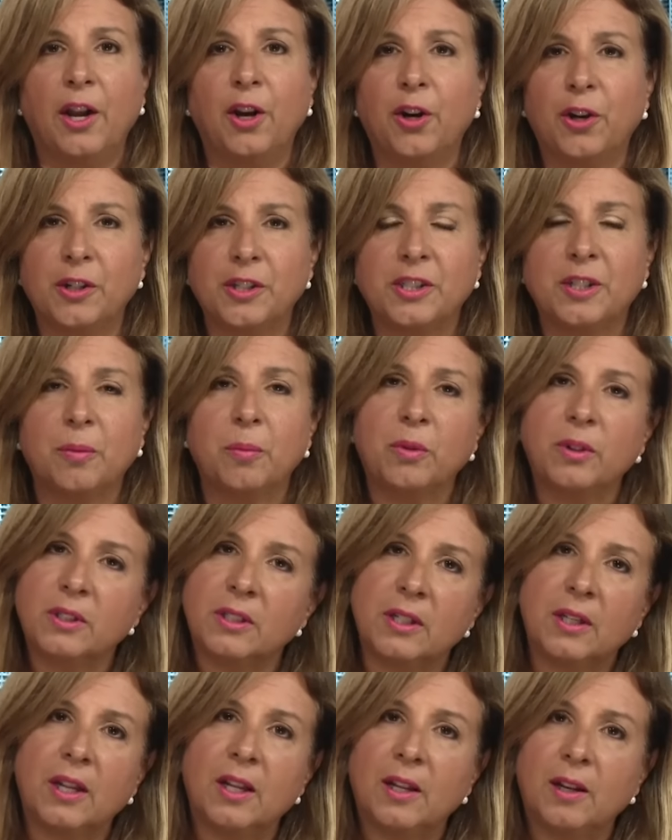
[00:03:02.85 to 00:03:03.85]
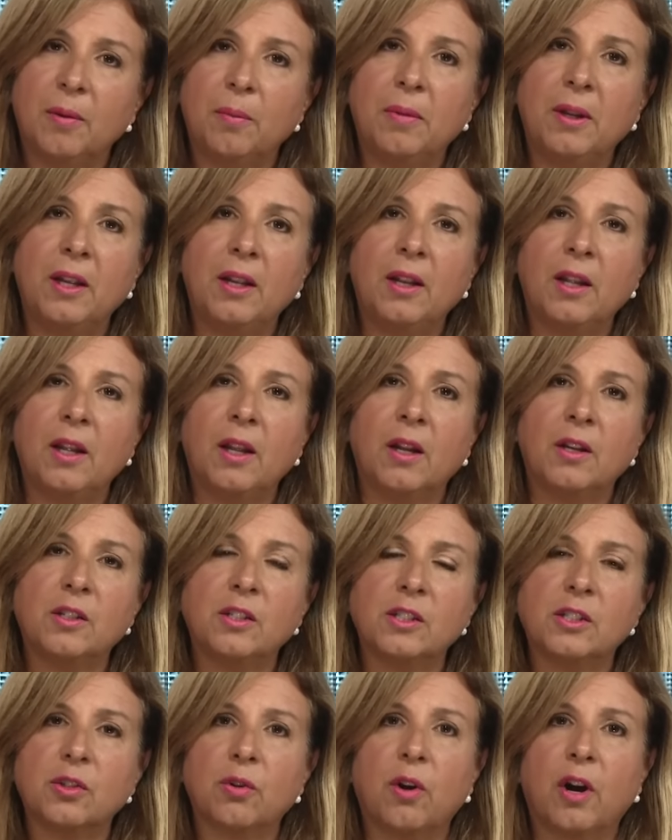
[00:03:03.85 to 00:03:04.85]
I heard someone today in a meeting
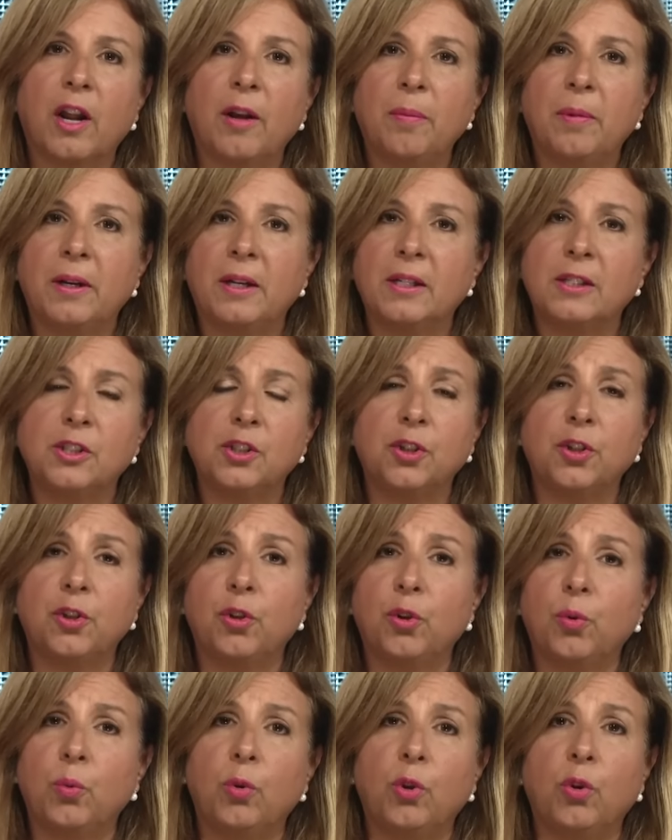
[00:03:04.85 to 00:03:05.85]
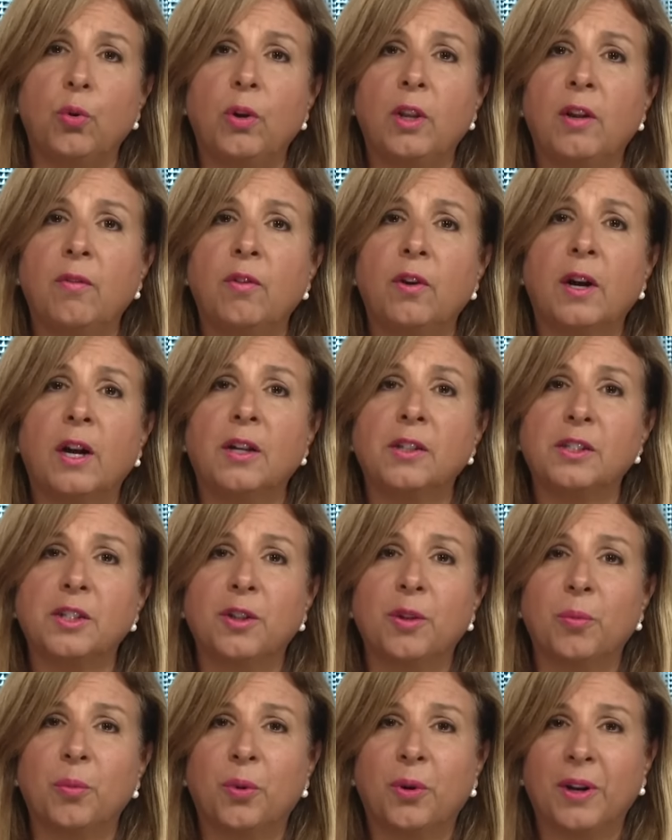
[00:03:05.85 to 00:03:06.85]
describe it as, you know, you, you leave your house
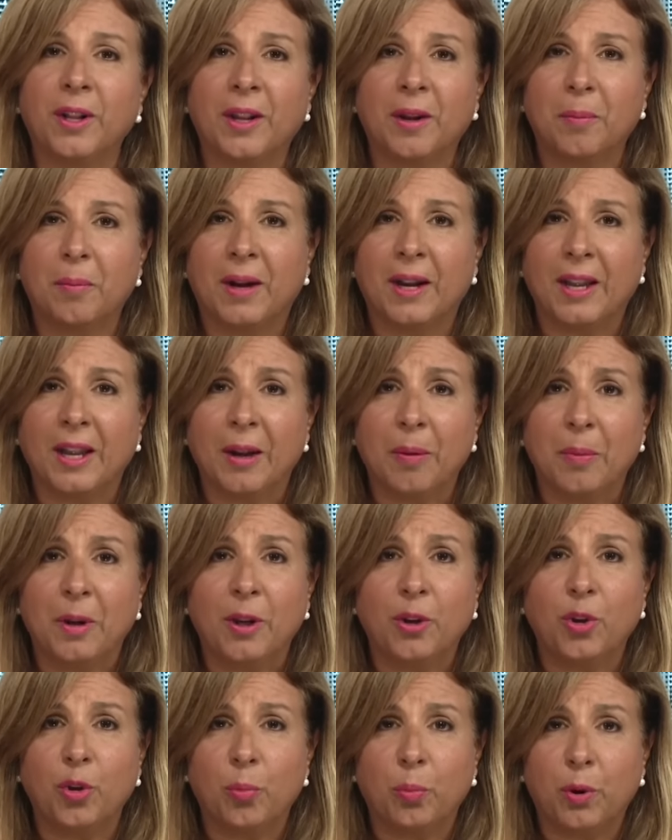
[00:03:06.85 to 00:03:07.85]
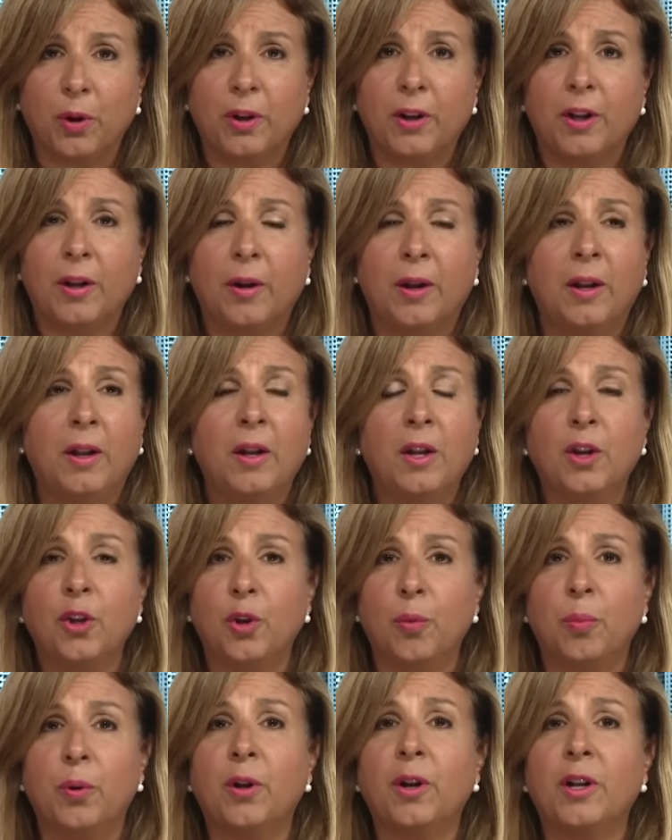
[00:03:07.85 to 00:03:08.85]
in the morning in Miami and you put a
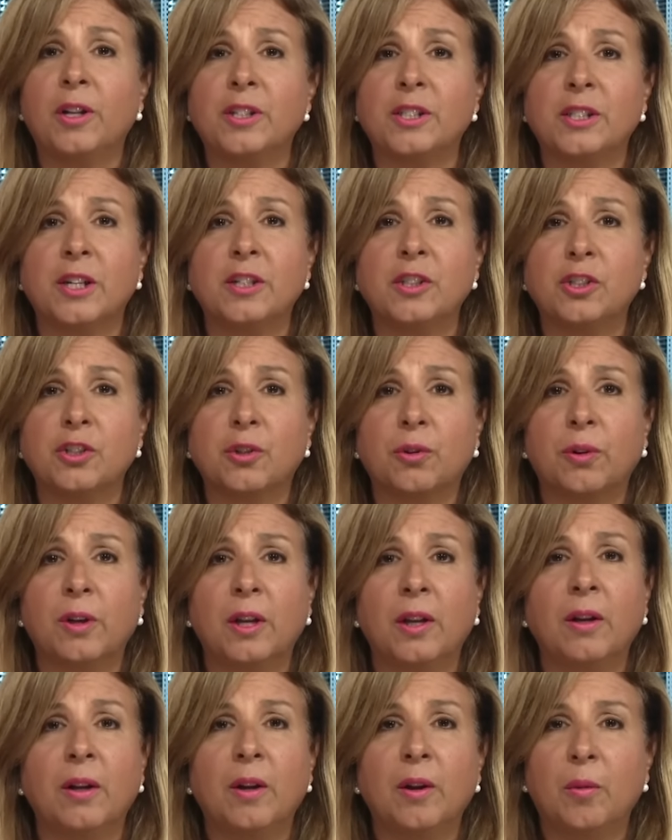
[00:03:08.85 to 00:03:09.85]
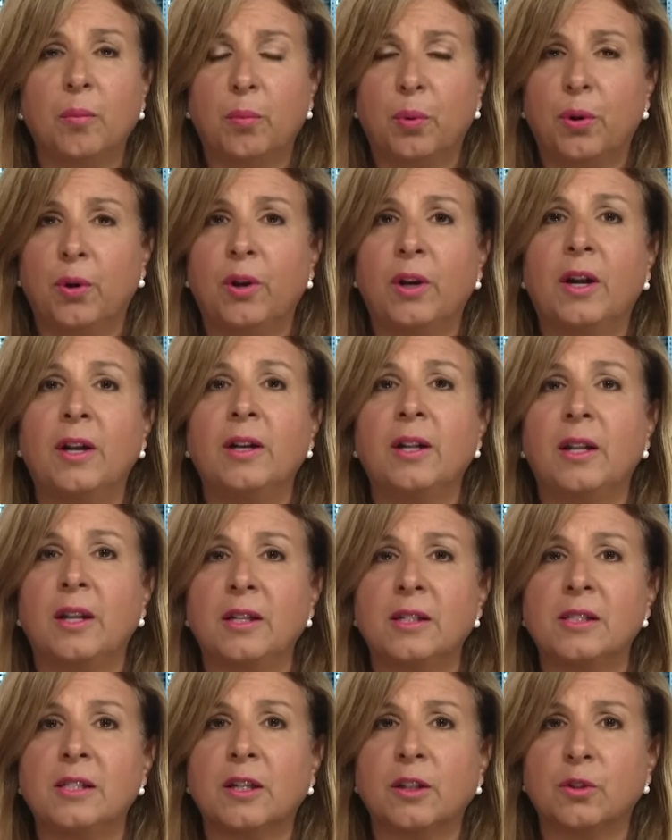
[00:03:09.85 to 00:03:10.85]
you put on sunscreen, put on
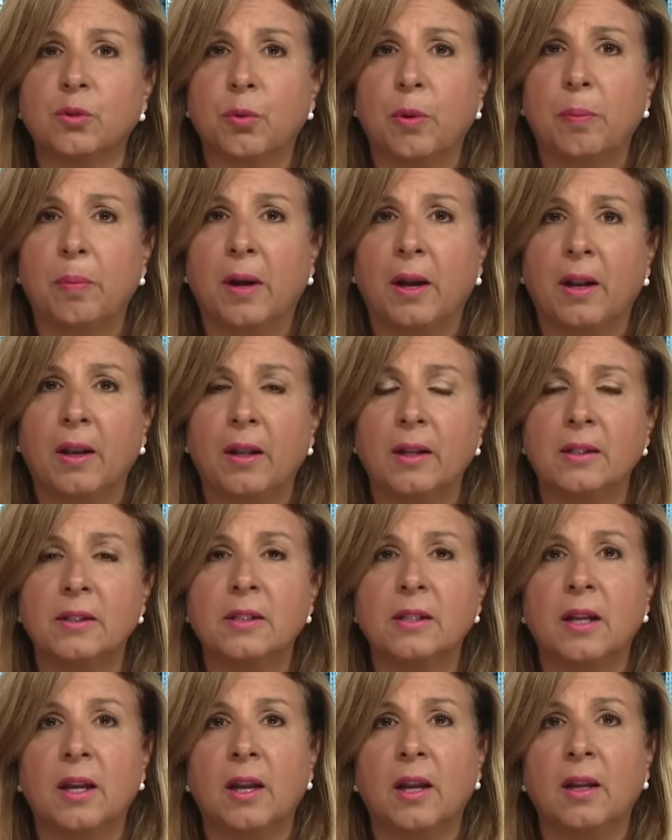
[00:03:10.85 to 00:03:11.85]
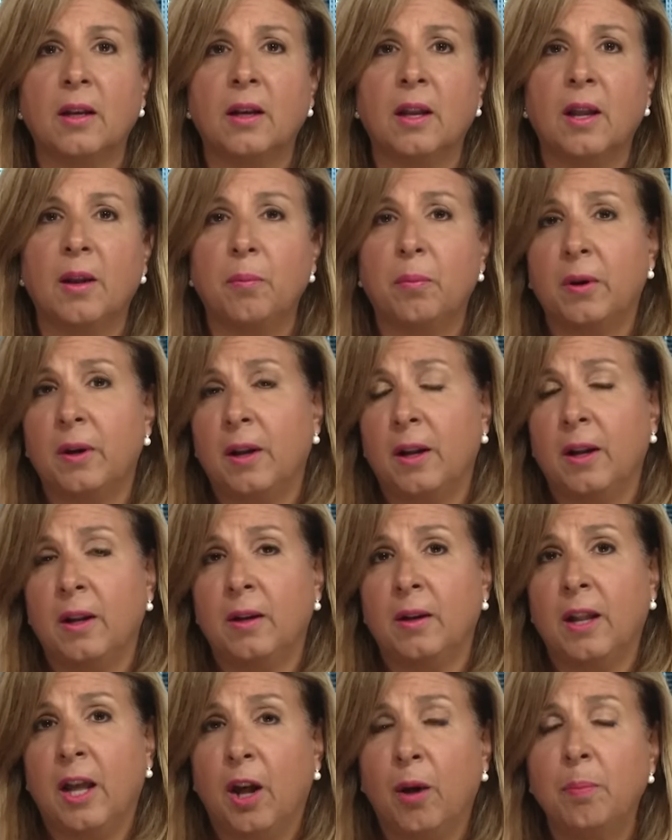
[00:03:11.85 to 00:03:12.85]
insect repellent, and and
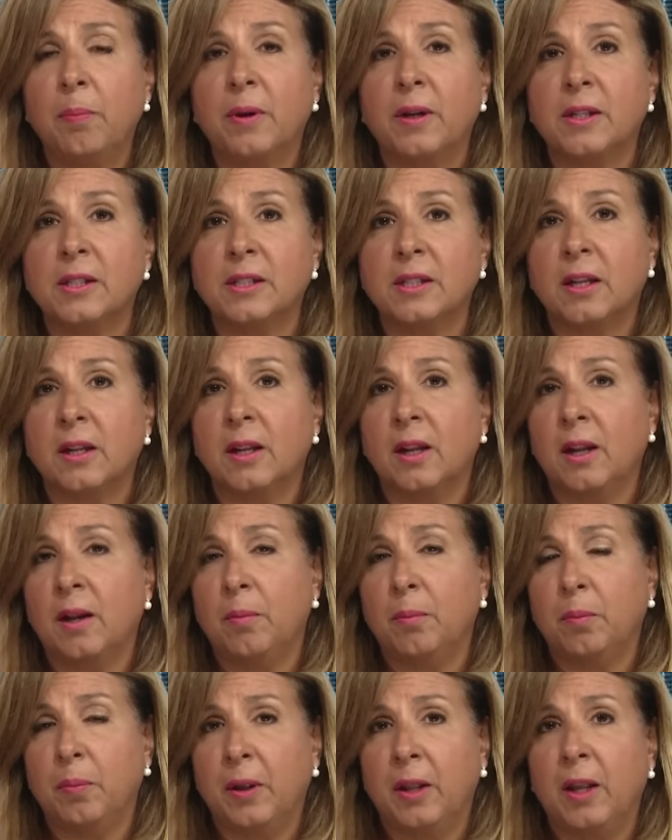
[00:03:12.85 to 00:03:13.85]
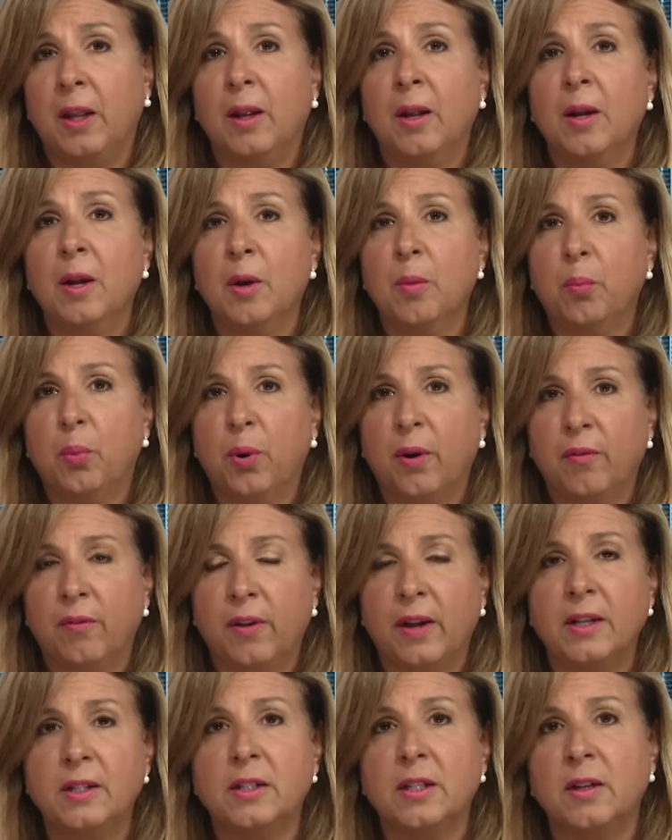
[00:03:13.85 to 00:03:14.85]
and help us and, and be
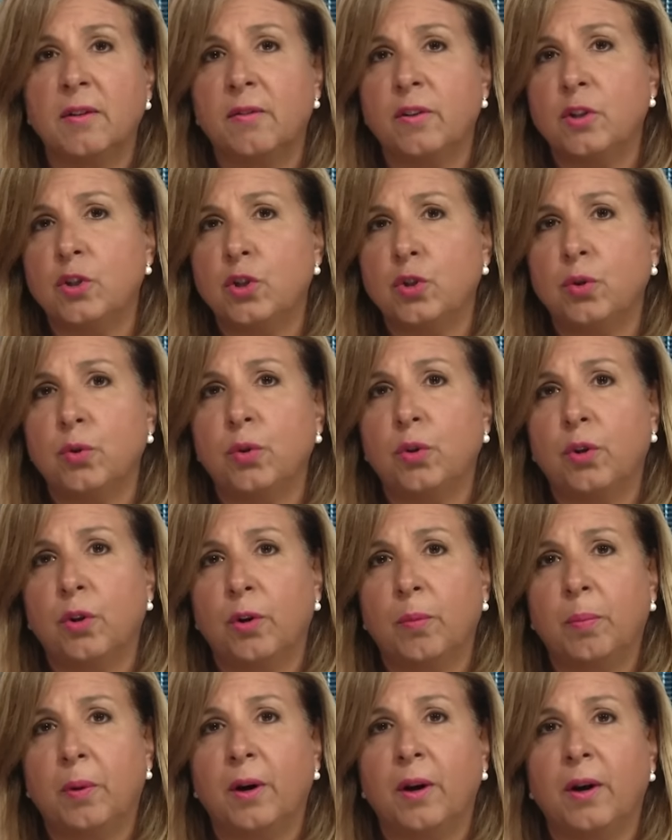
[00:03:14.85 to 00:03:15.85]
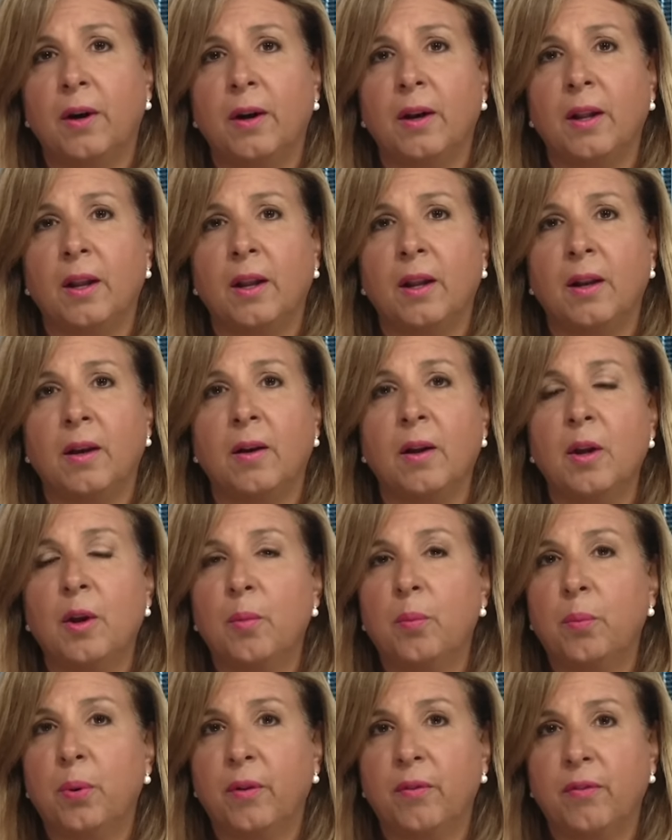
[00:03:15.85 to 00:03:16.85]
preventive and do your part in
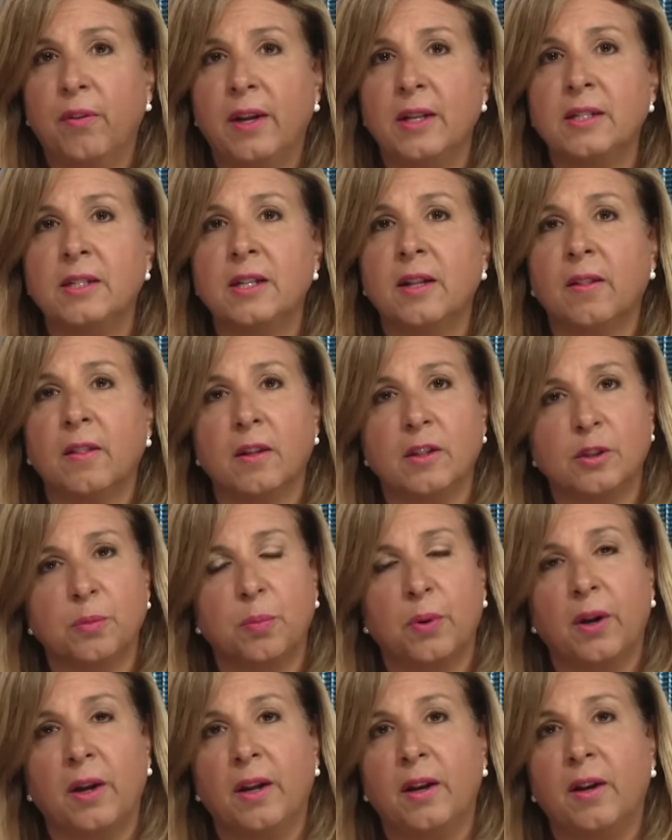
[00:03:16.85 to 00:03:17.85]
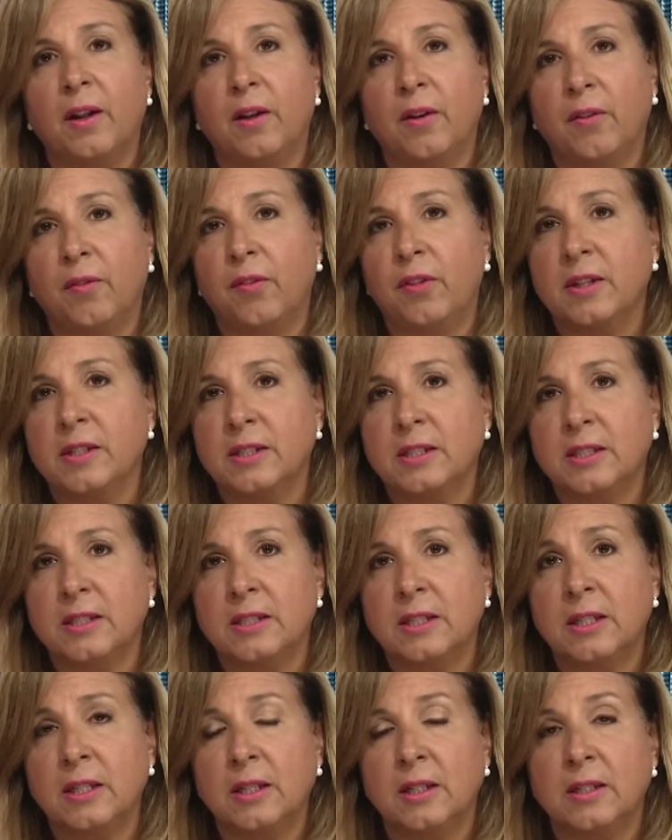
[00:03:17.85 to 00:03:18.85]
preventing the spread of this
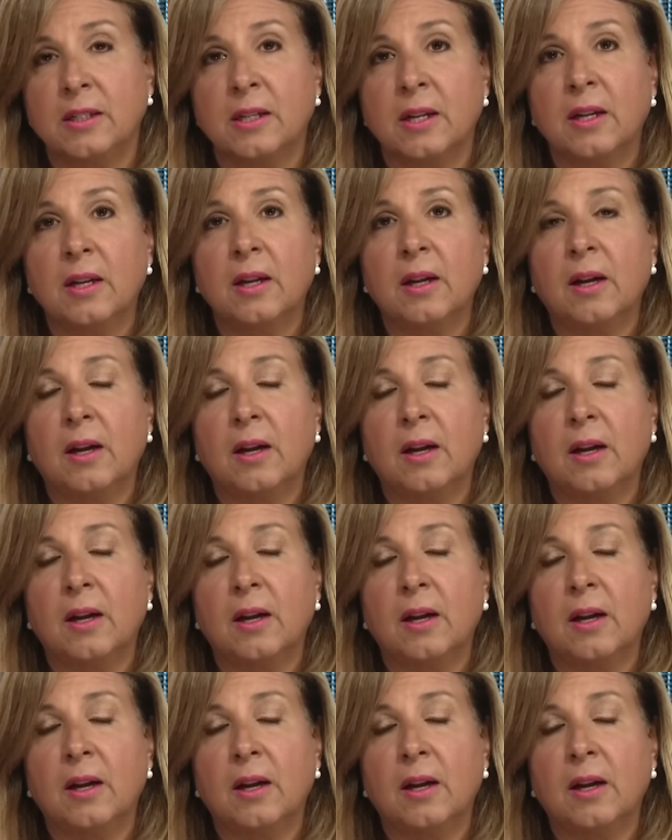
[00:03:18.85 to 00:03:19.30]
disease.